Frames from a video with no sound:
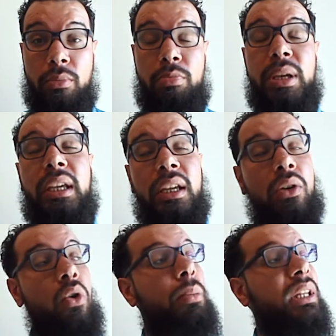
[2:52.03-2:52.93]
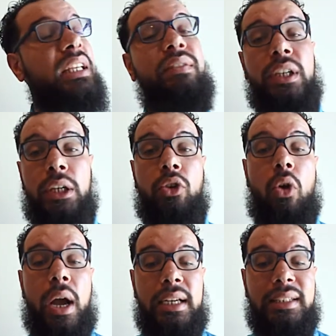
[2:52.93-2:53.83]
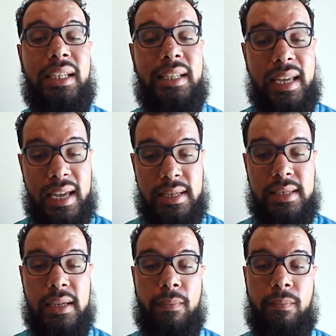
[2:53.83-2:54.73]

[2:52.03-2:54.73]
being or believing in Christ yet.